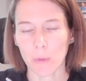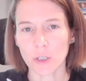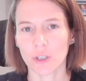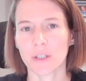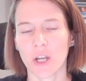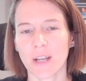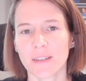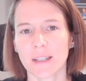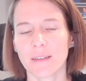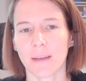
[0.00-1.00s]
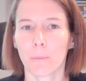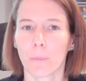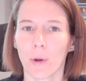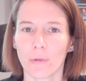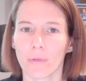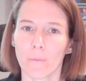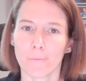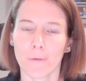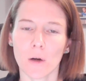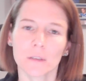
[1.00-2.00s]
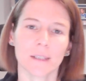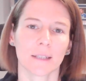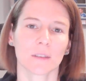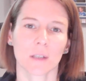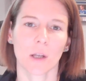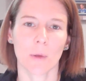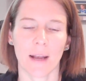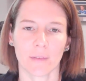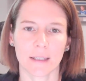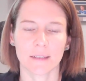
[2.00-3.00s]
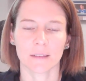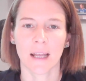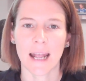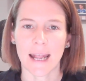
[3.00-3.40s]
which suggested that both fast and slow athletes